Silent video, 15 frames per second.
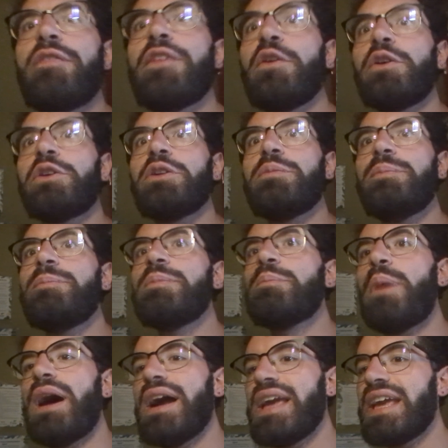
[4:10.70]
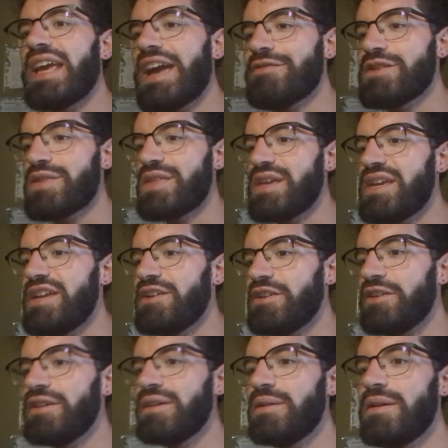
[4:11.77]
felt good buying everything
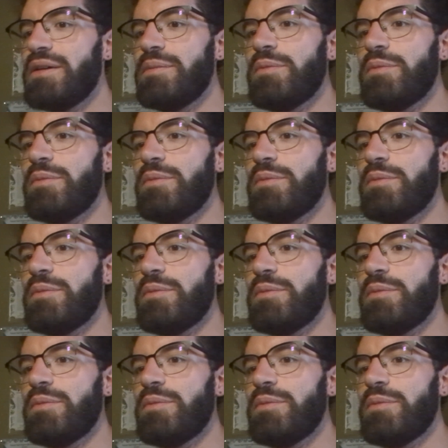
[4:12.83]
here